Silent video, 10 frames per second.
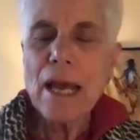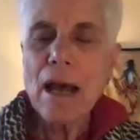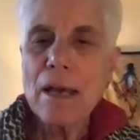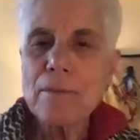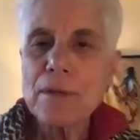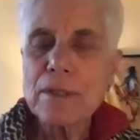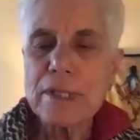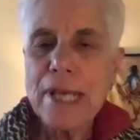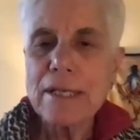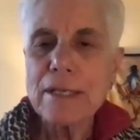I will
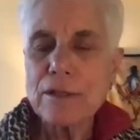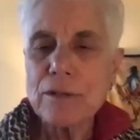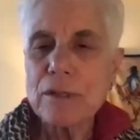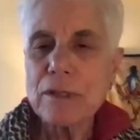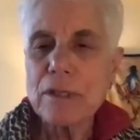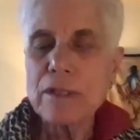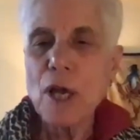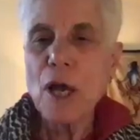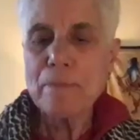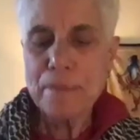send as soon as it's
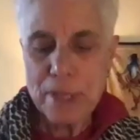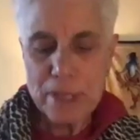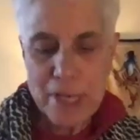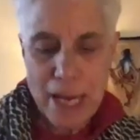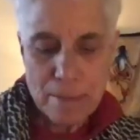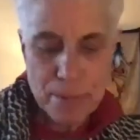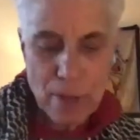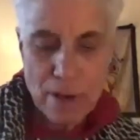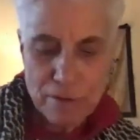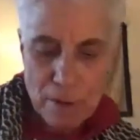up the tape
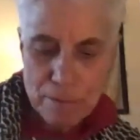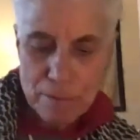of a